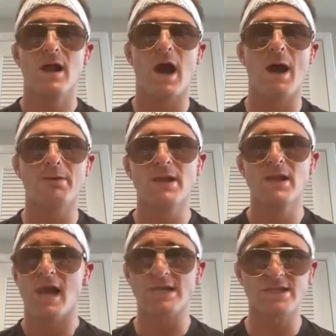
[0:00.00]
Uh,
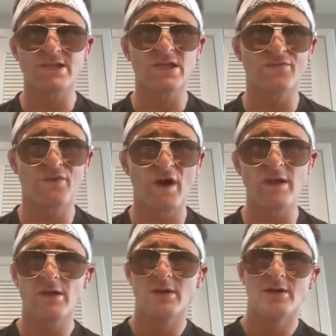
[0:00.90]
but I did see the
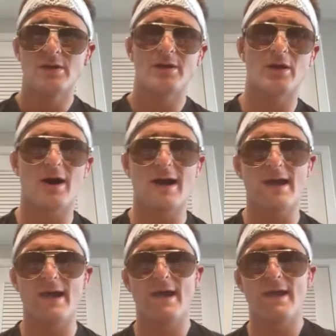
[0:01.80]
fight, you know, I,
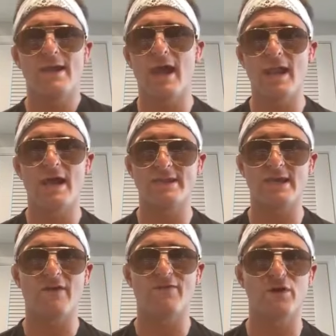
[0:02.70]
and and I
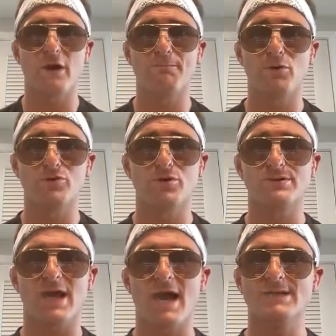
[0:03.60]
think I fuck up both
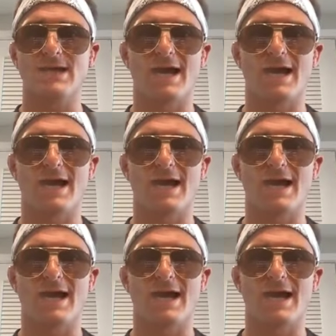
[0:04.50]
those guys.